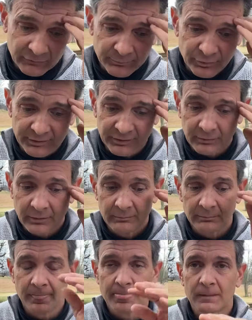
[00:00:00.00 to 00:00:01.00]
is pretty
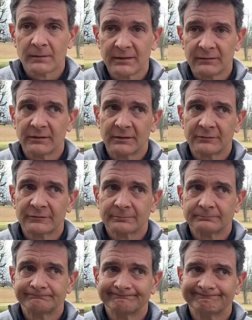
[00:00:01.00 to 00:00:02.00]
is
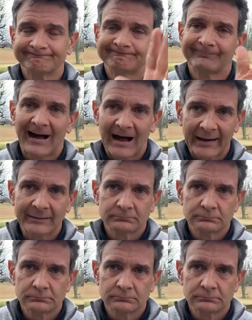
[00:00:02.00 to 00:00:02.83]
high.